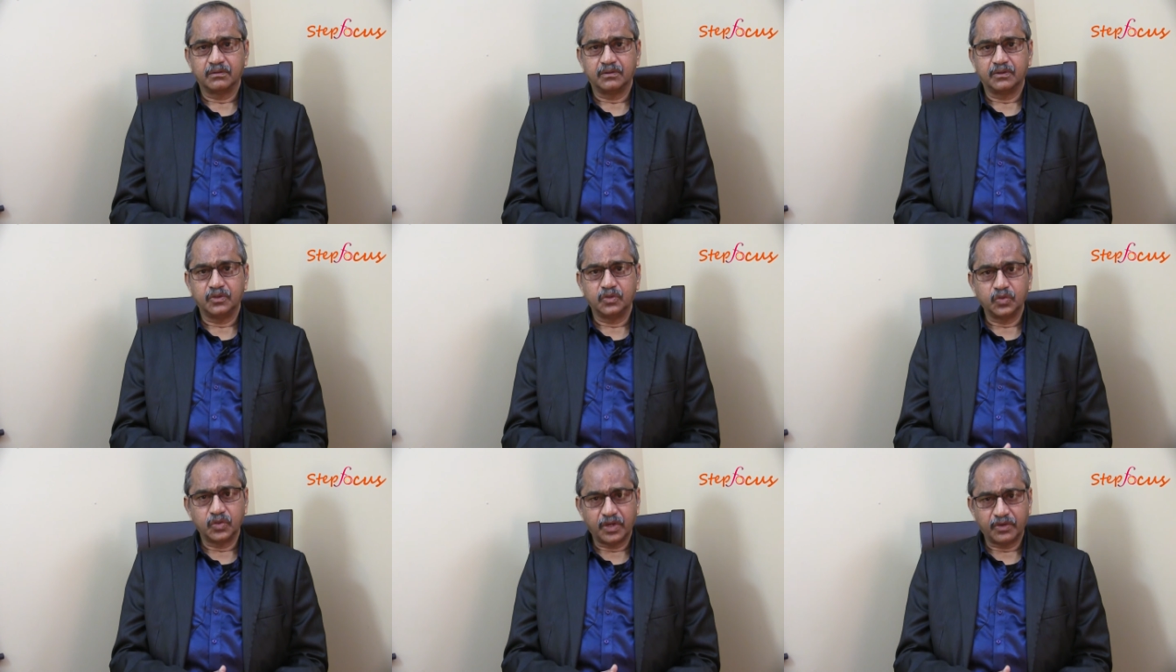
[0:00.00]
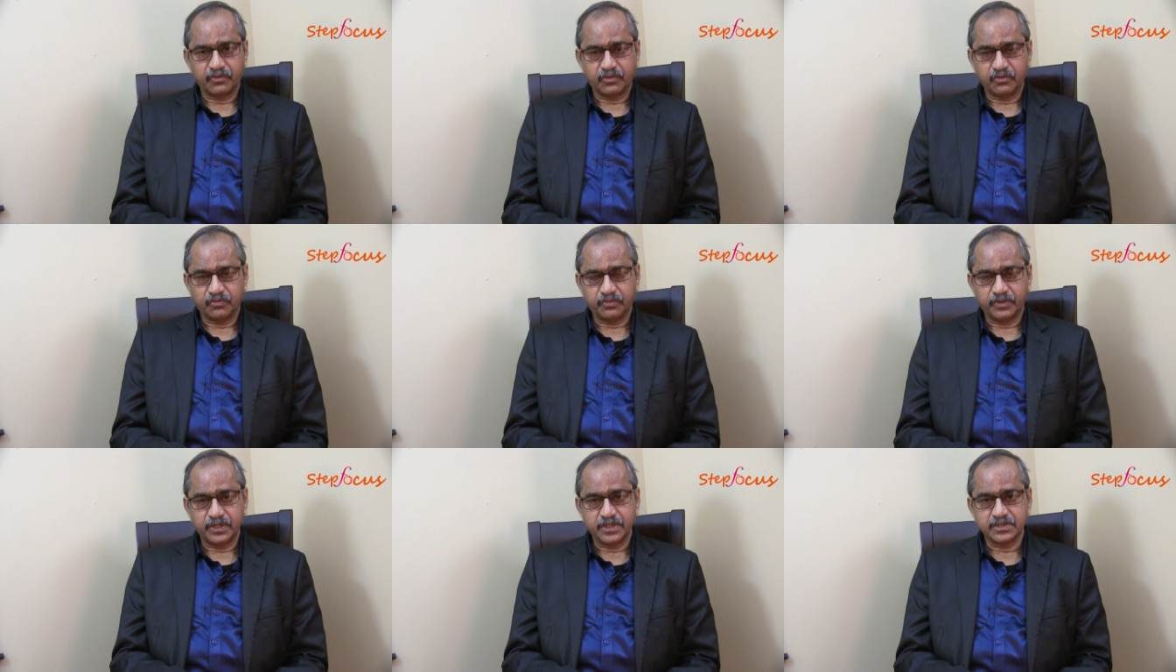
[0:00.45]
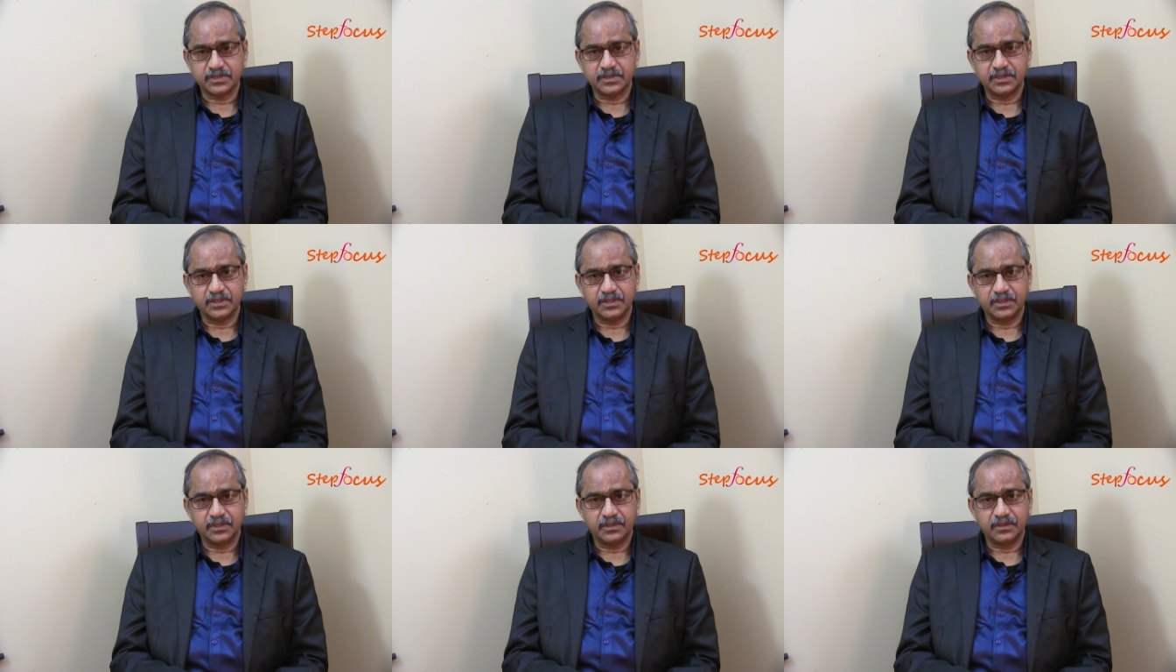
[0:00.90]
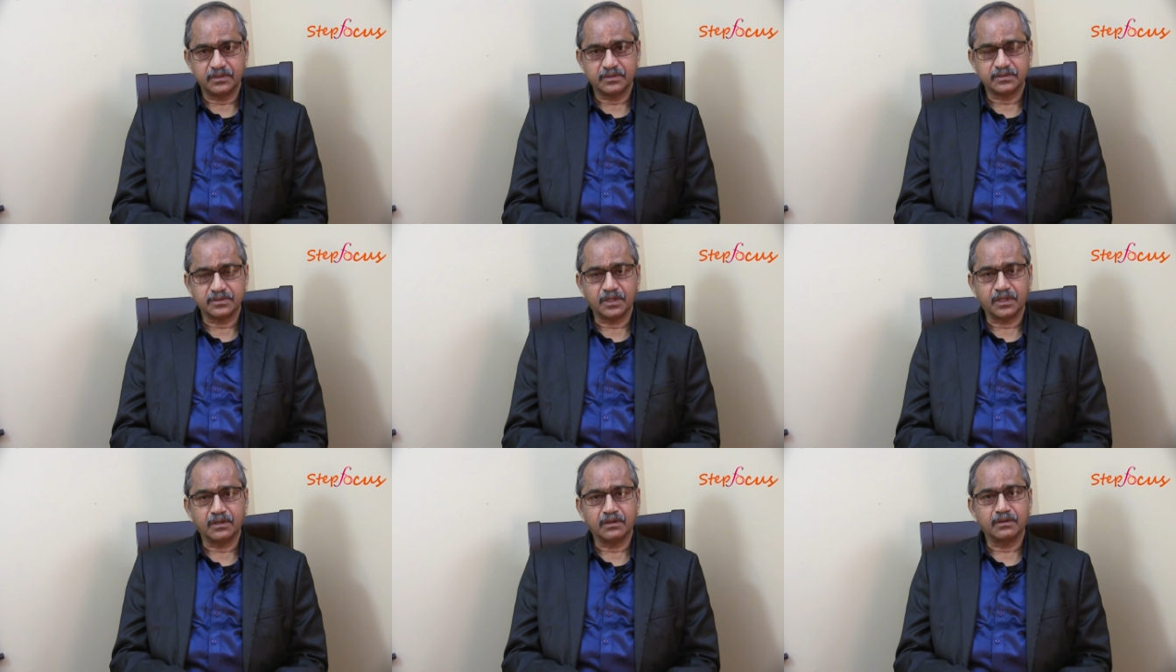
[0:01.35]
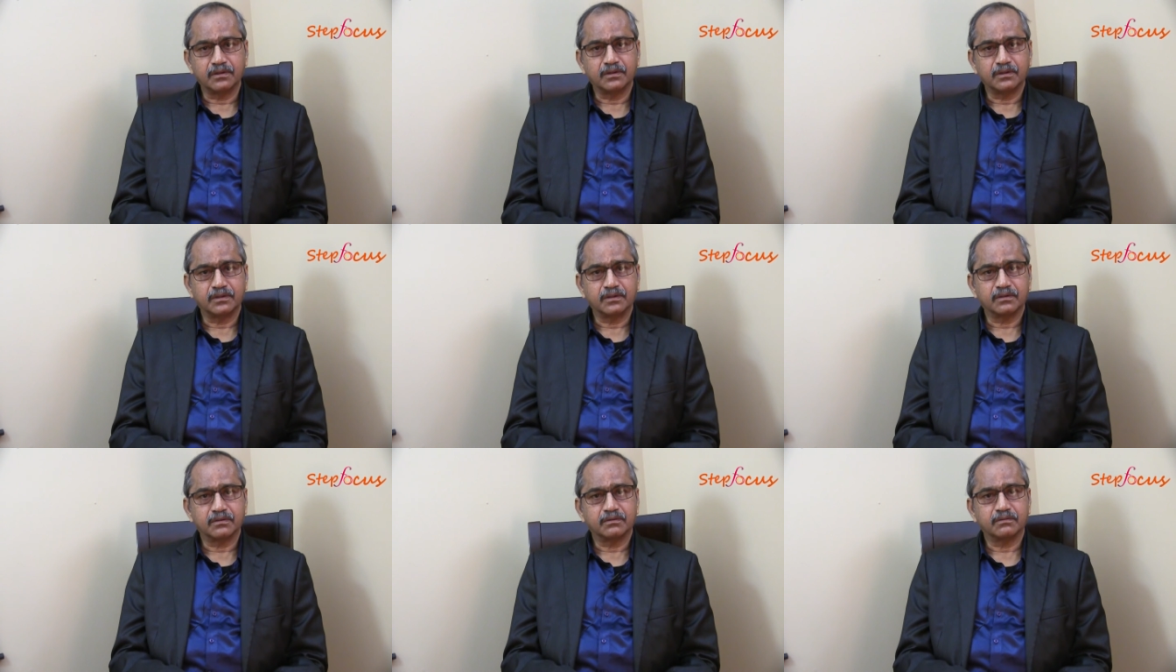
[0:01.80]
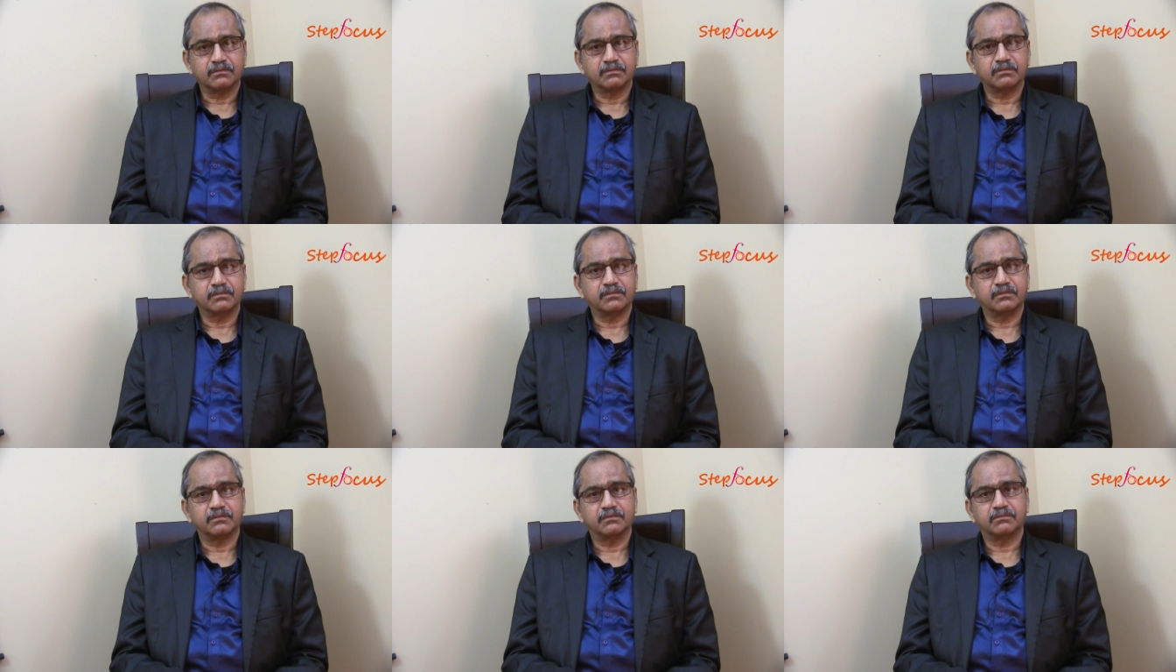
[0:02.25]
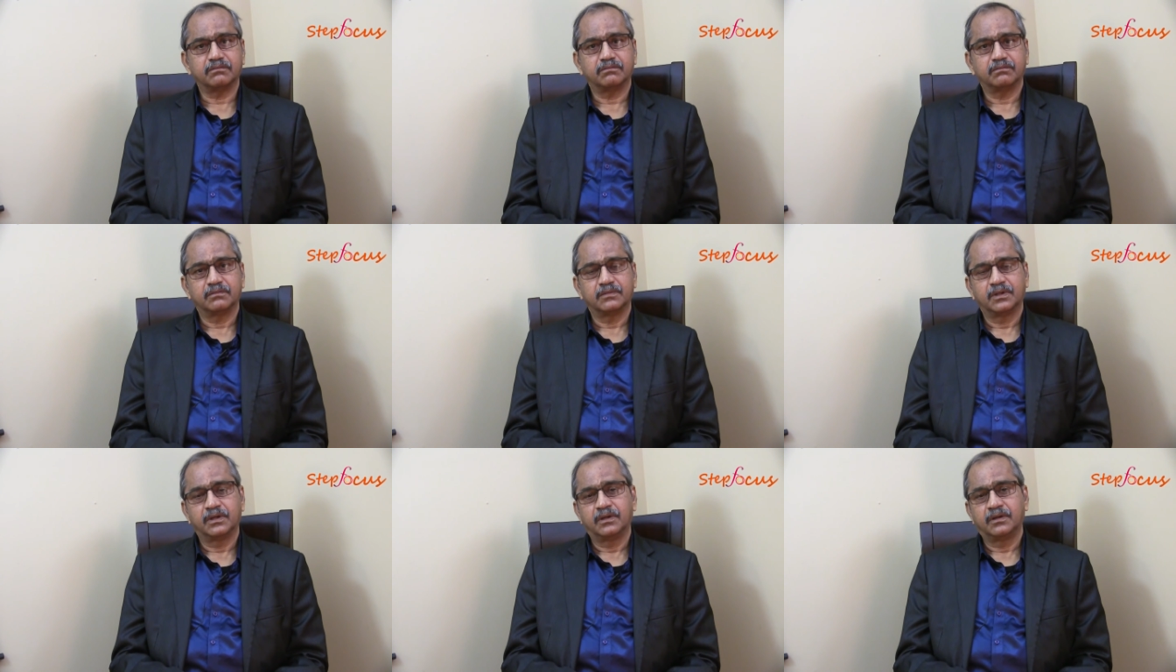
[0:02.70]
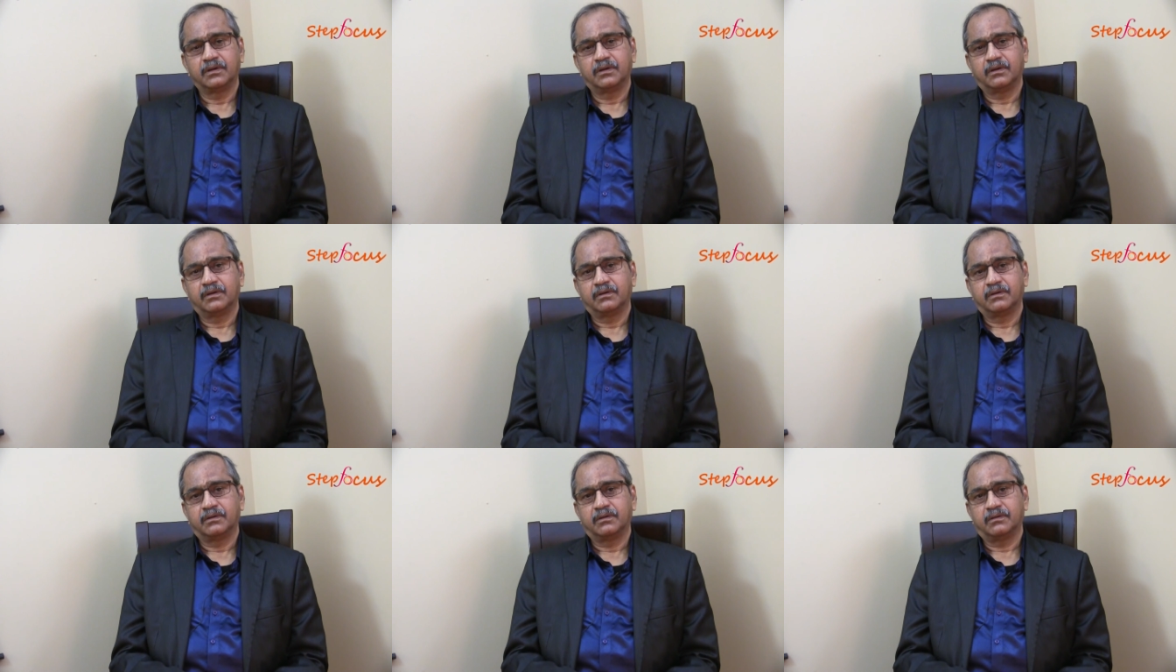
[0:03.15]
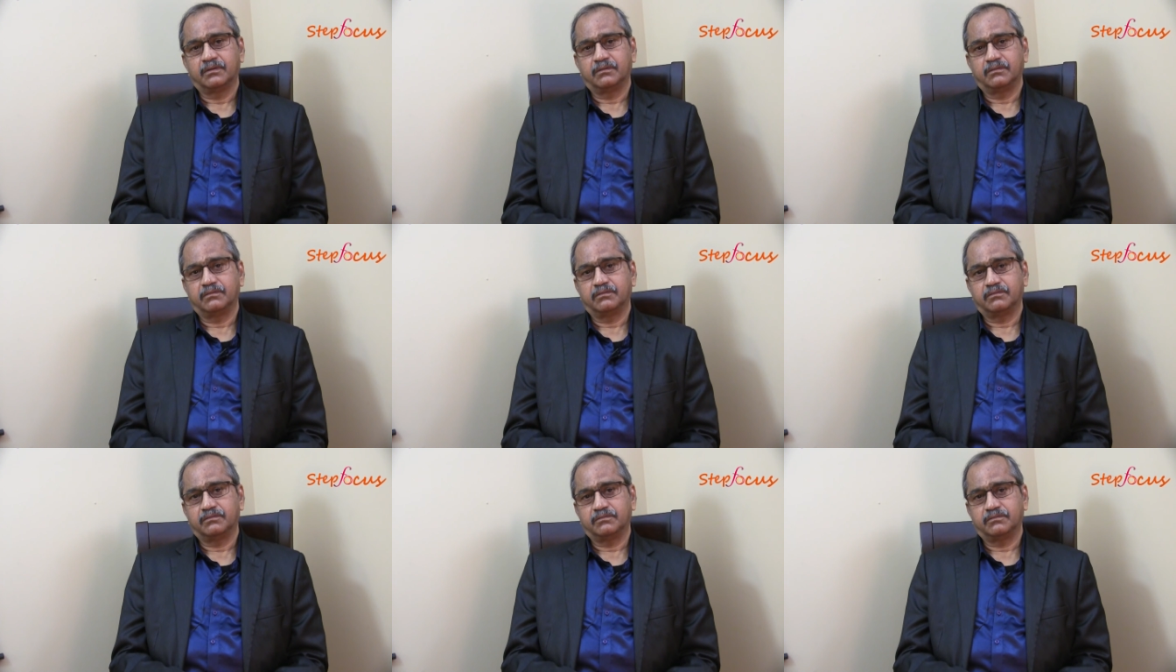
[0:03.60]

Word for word: you have to face the sun, uh,